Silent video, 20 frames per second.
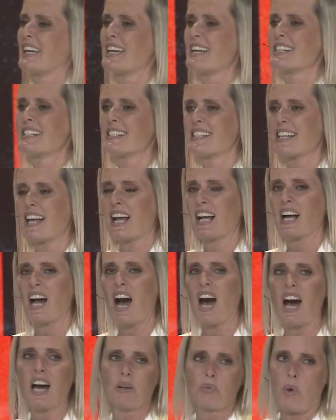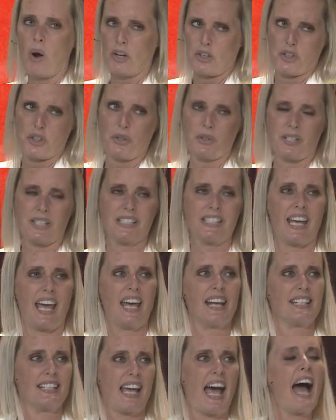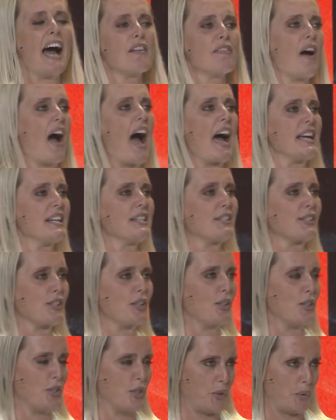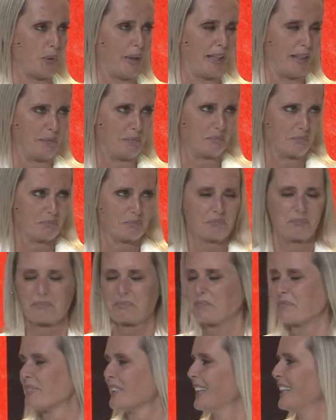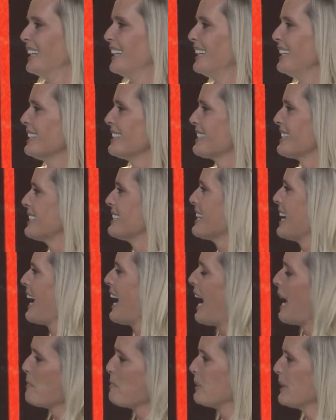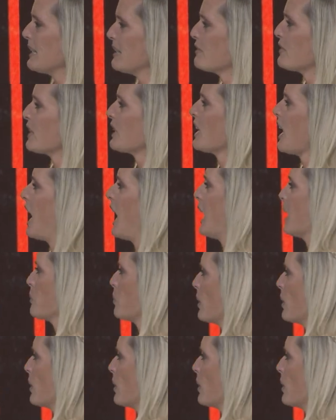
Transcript: is God wants you today to have eye surgery. Today I believe that God